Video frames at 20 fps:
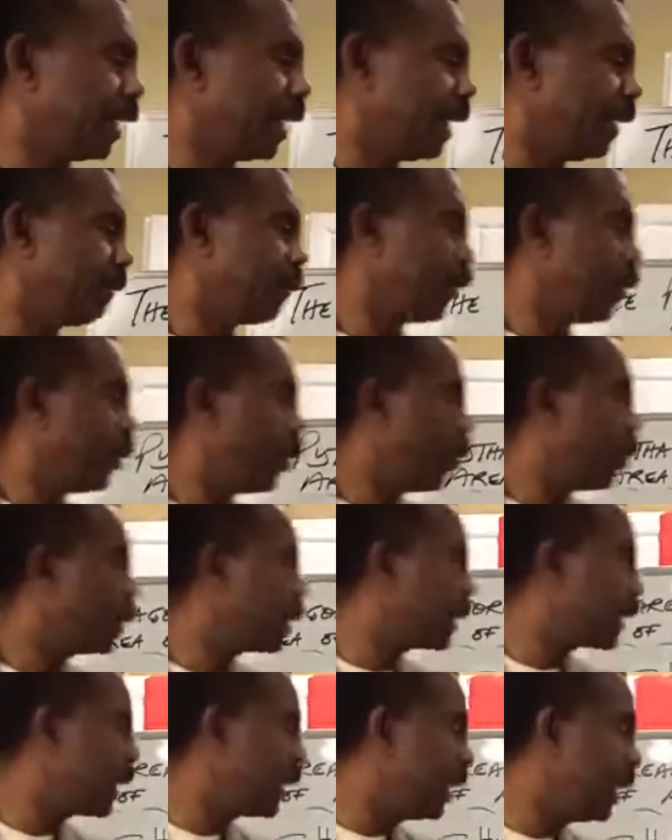If you know
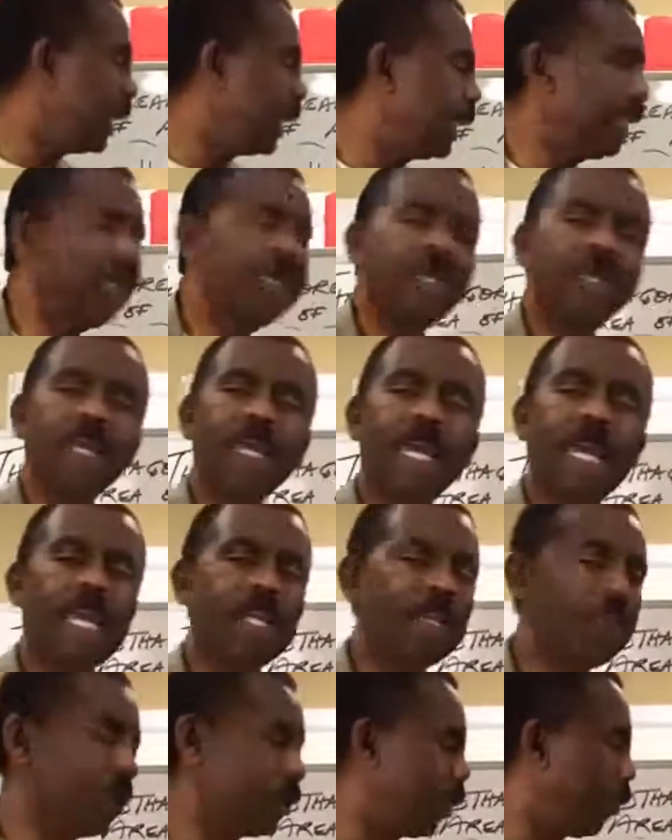C
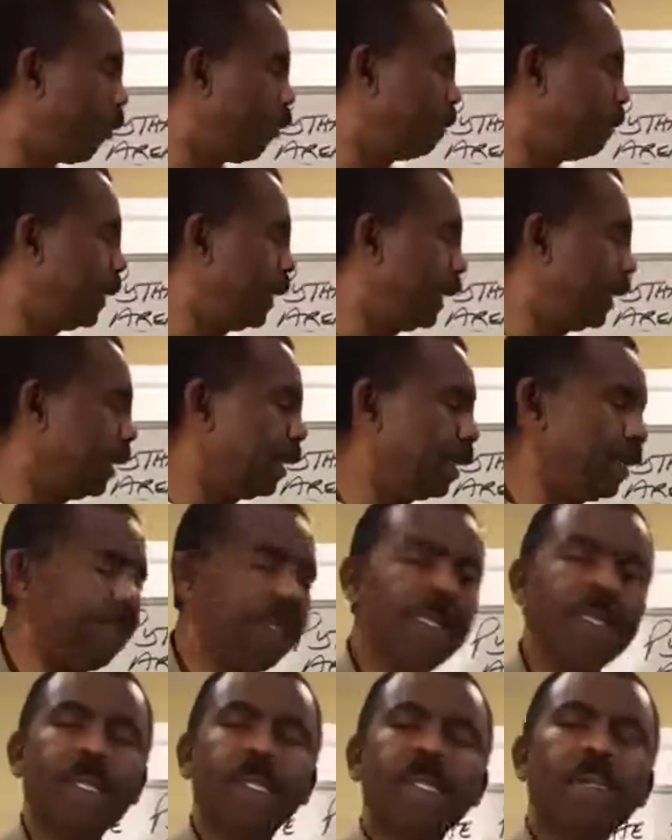and you know B,
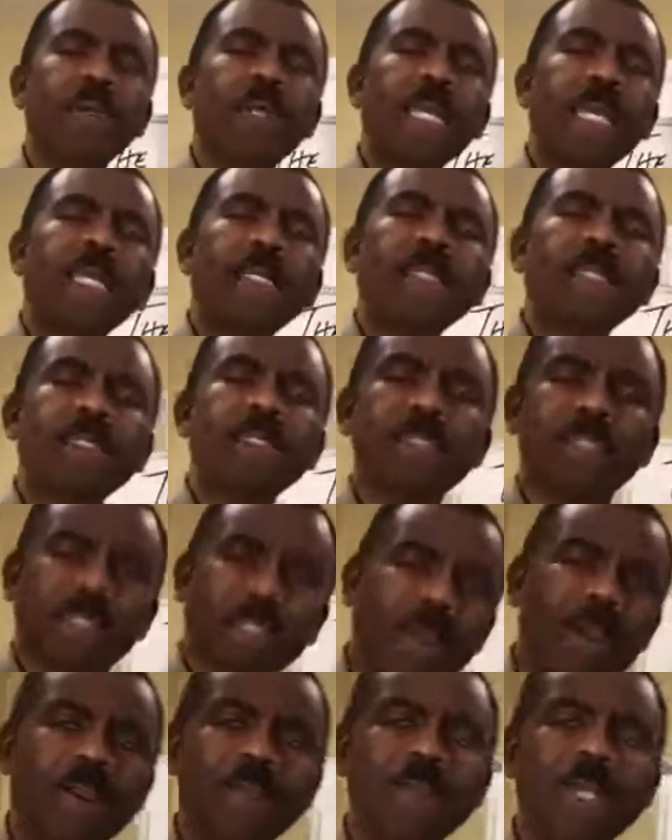you can
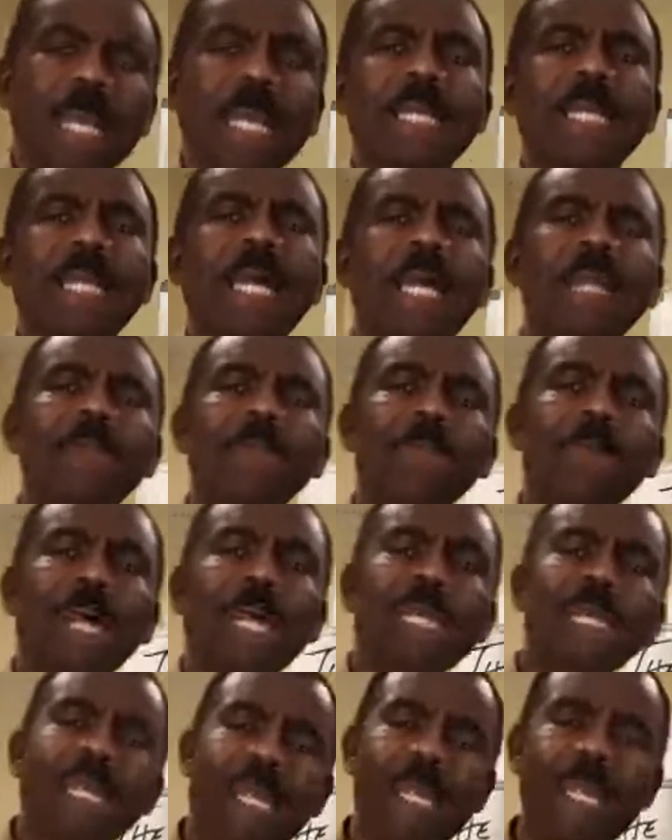solve that and
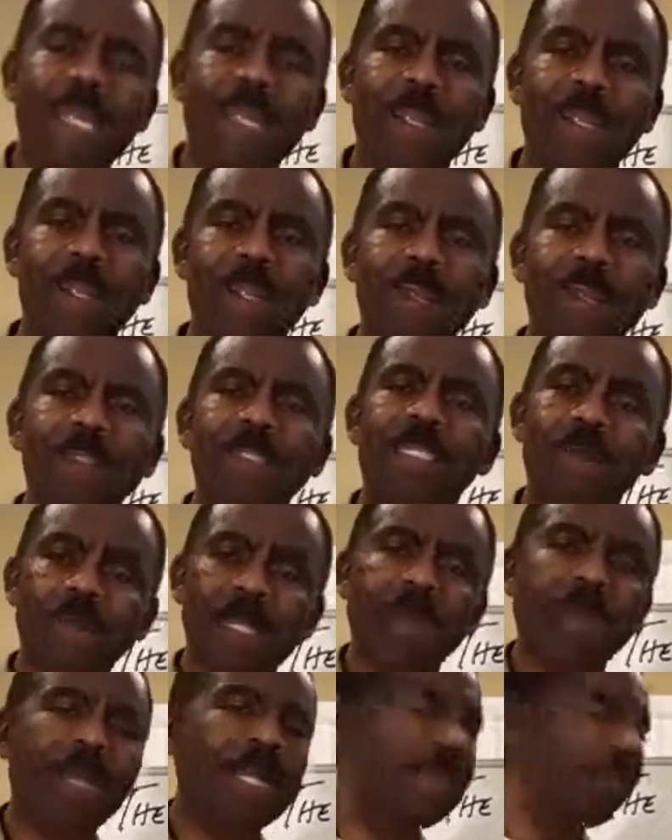find A.
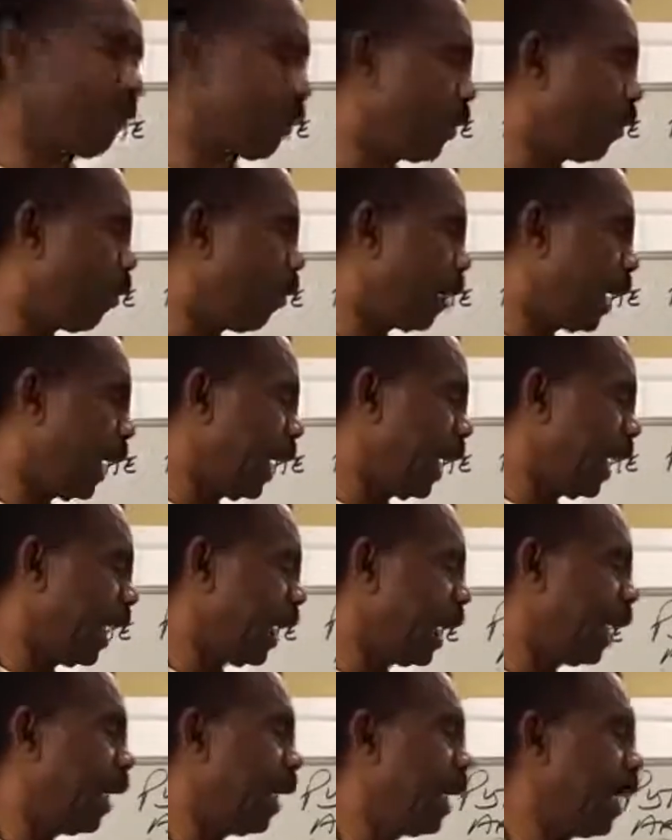Similarly, if you know
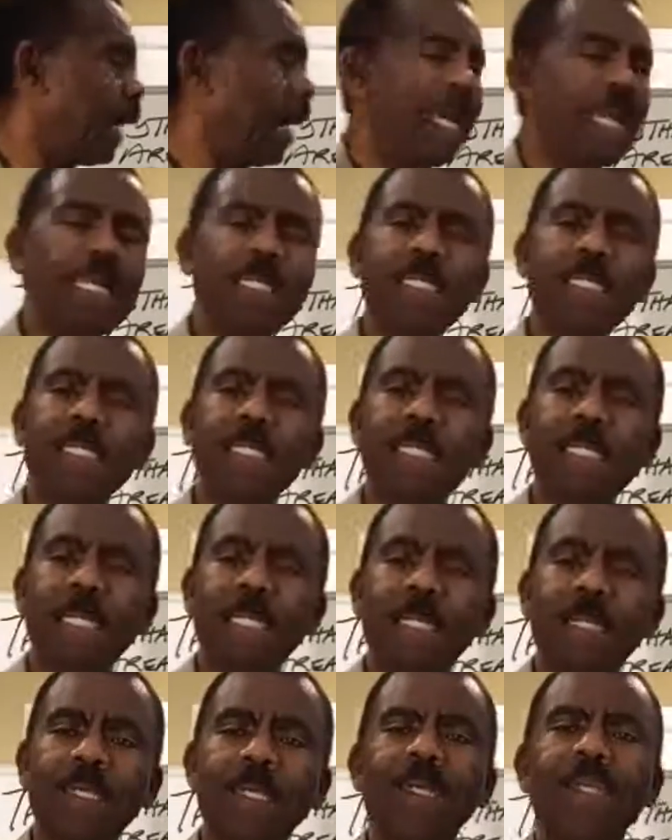A and
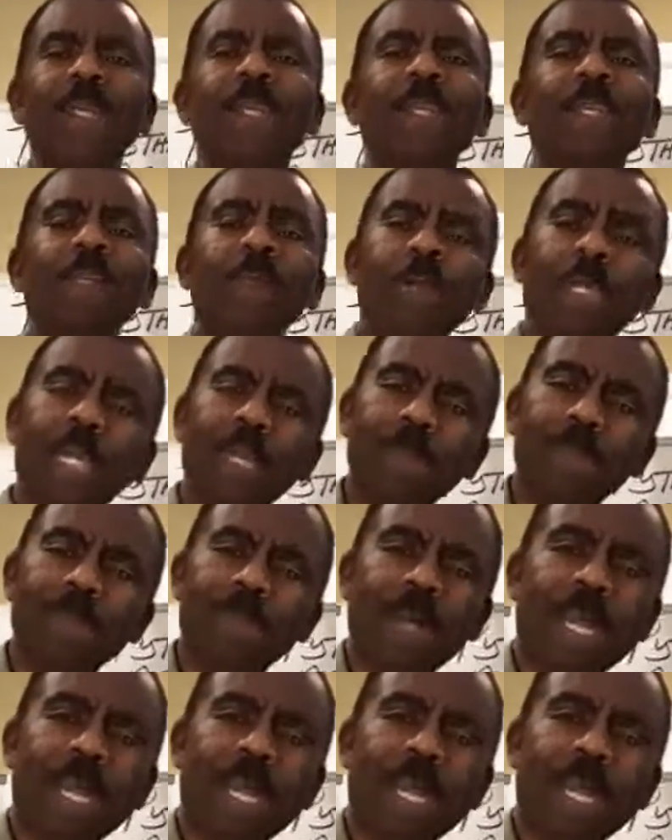C, you can